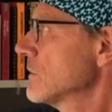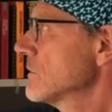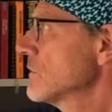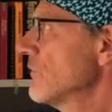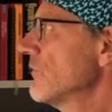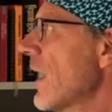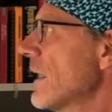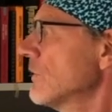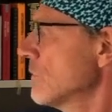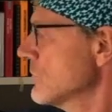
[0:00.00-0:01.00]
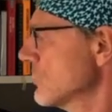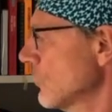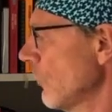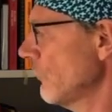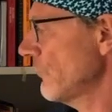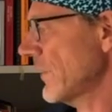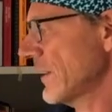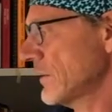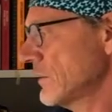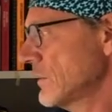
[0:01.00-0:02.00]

the virus software.